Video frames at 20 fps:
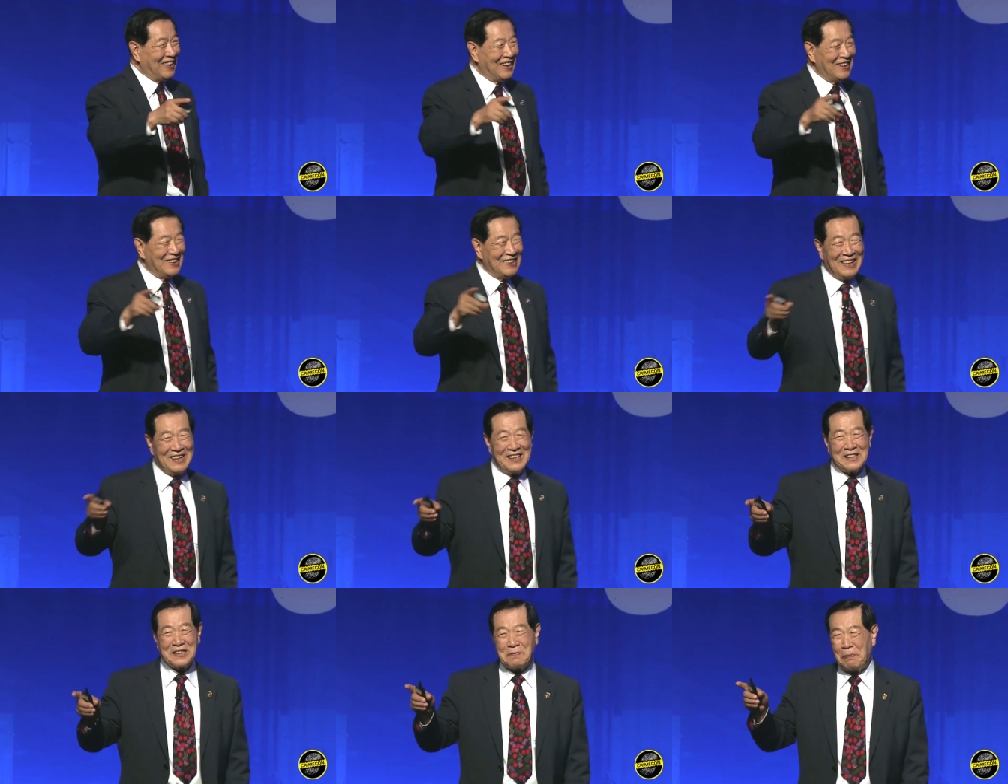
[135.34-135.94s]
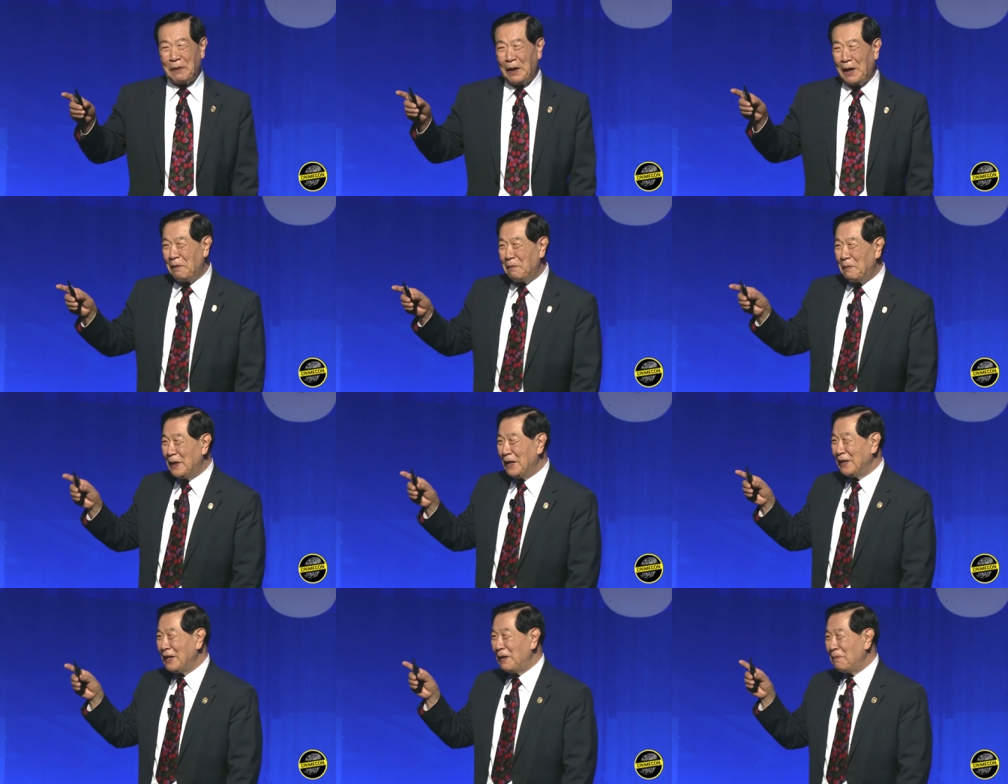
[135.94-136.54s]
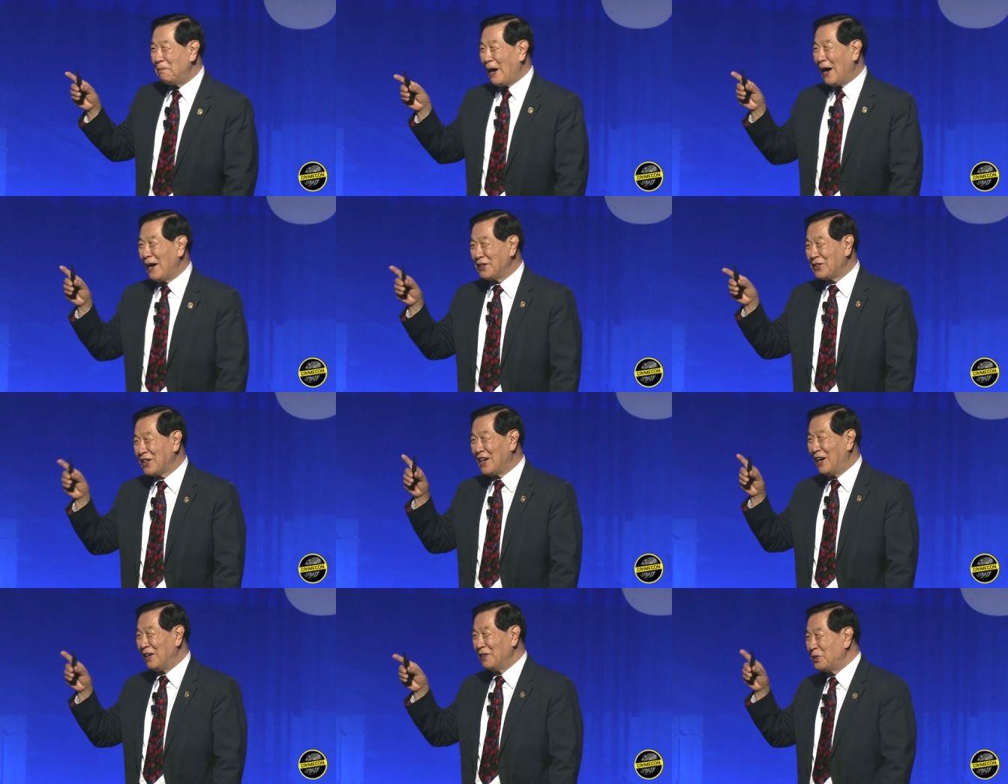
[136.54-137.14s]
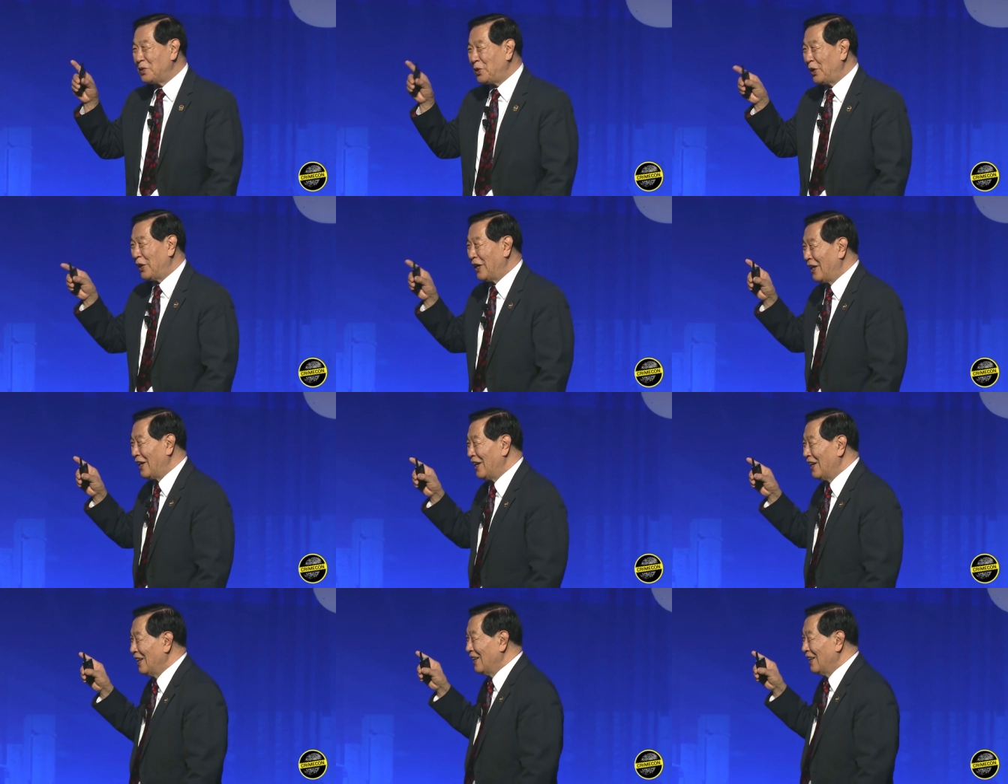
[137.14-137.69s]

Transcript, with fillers: this problem in the best country,